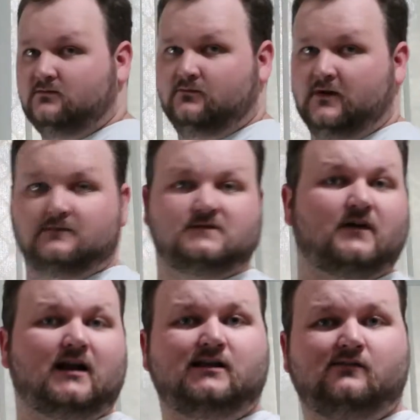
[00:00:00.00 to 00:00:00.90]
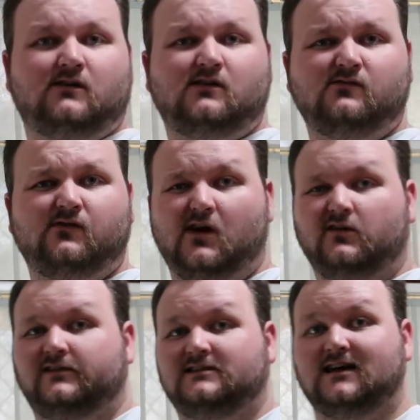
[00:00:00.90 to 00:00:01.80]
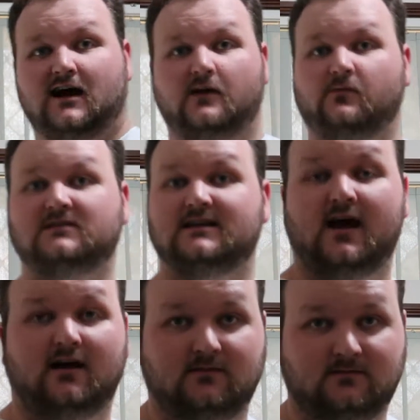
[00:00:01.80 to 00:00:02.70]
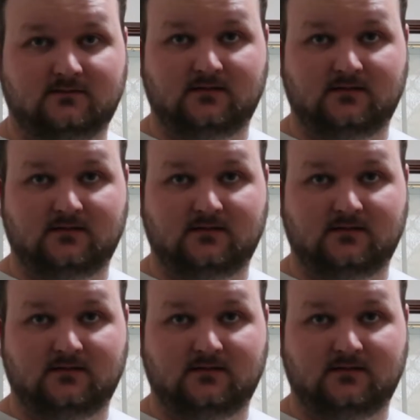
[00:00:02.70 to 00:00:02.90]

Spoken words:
films finally evolve? Only time will tell.